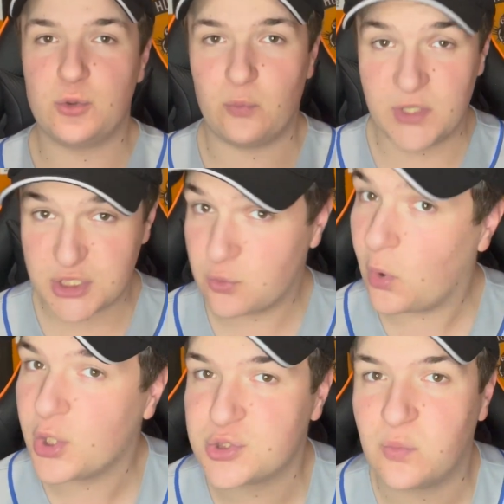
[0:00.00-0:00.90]
which
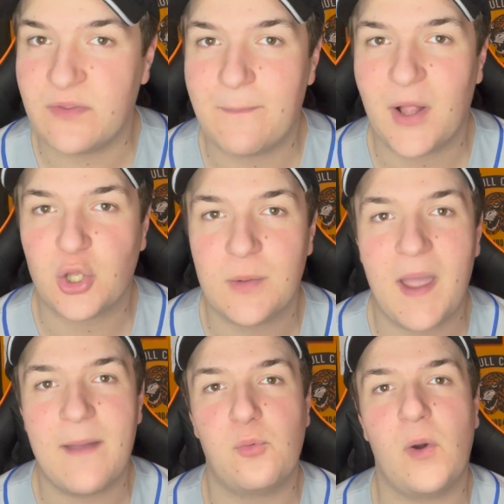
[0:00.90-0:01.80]
was with Malcolm
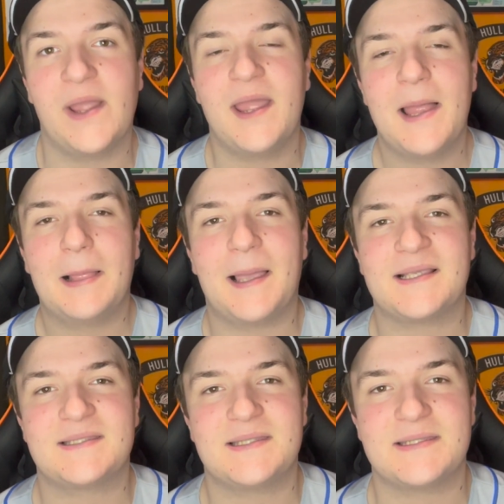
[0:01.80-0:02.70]
Eboué
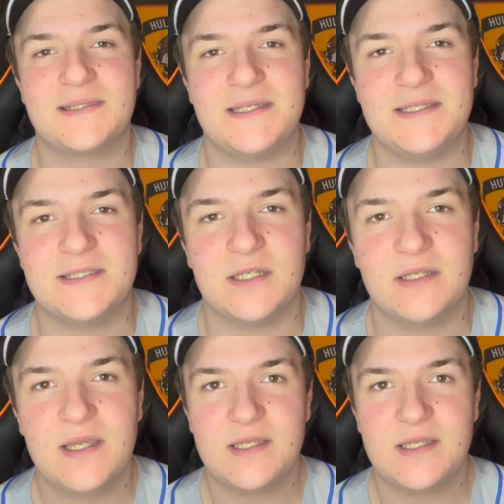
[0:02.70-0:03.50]
last season.